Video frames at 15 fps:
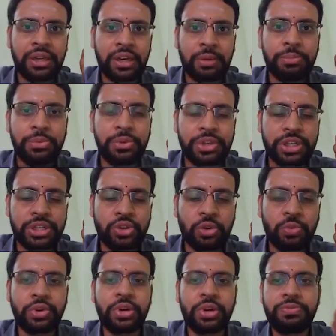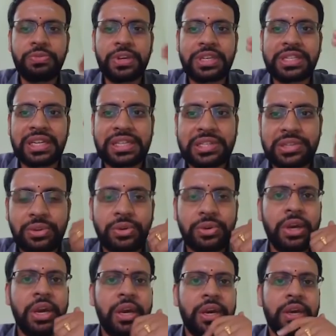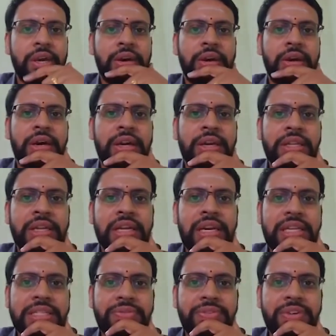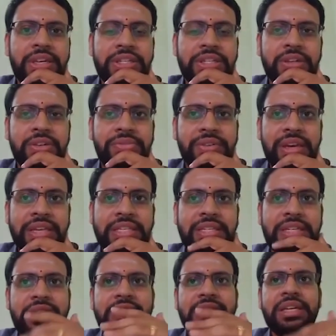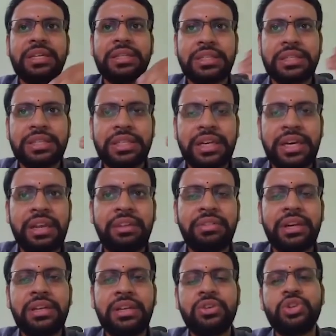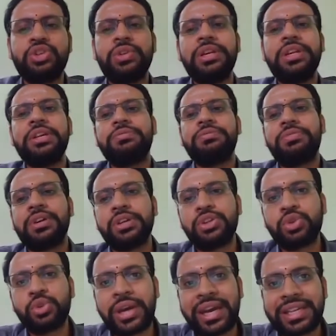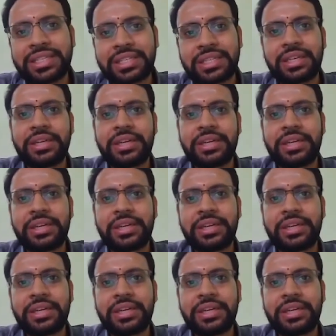computed tomography, is also another classification of X-rays, that 3D one usually referred to as